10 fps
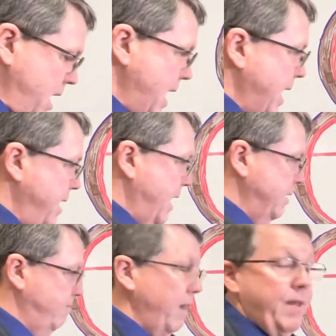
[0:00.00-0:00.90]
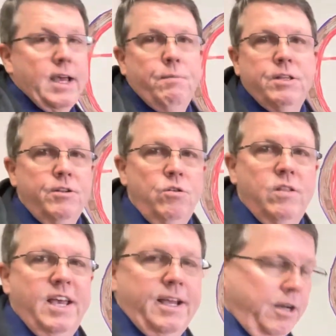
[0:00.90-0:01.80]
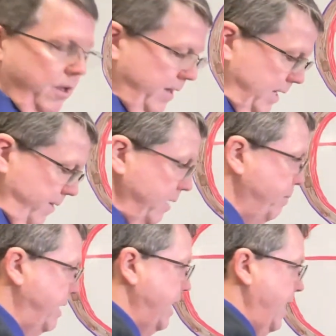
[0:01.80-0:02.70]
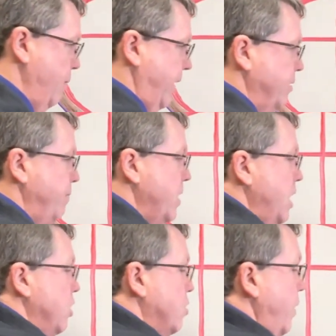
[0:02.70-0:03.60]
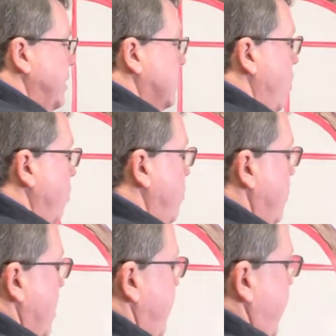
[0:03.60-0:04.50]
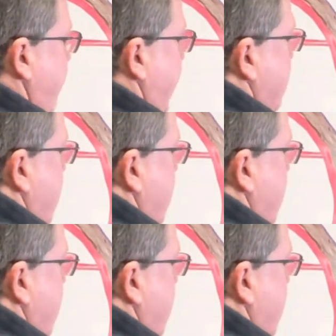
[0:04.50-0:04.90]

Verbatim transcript: And I, I'm not going to put the nuclei and all that in there. But anyways, so it's going to come in, right?